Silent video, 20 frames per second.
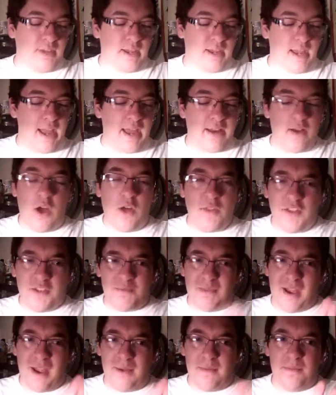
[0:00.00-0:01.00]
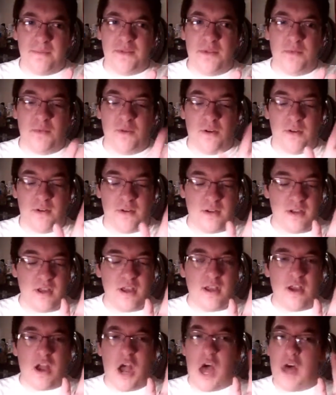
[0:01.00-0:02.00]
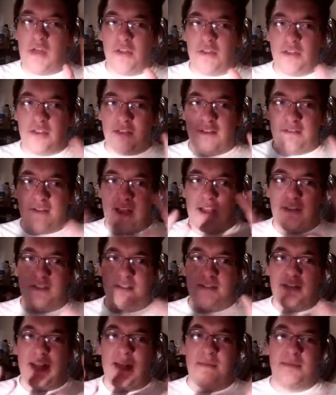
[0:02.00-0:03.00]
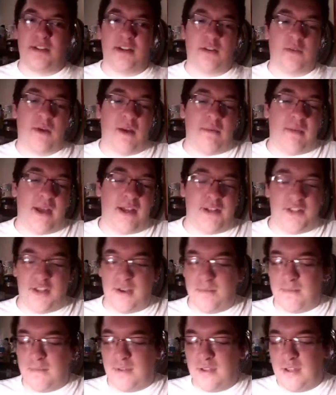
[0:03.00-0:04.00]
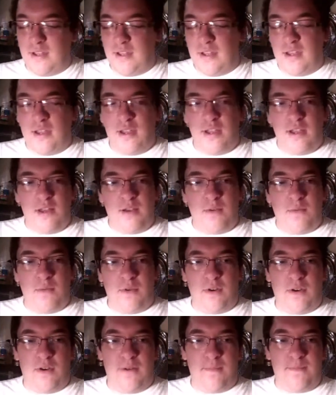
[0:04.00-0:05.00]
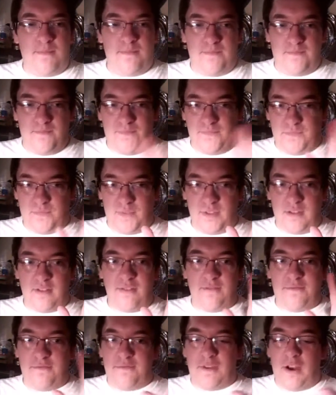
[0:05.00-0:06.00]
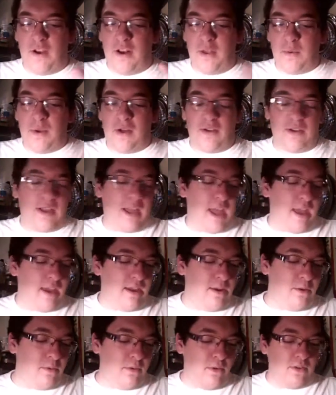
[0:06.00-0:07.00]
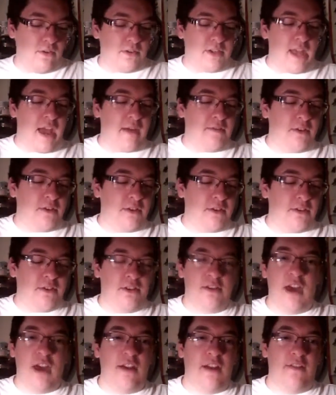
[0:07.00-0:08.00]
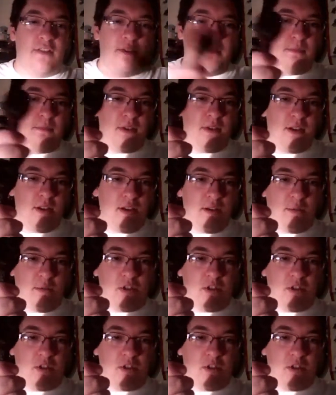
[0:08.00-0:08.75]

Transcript: And all these pipes were, other than the fact that stems didn't quite match up, were fairly well looked after because none of them were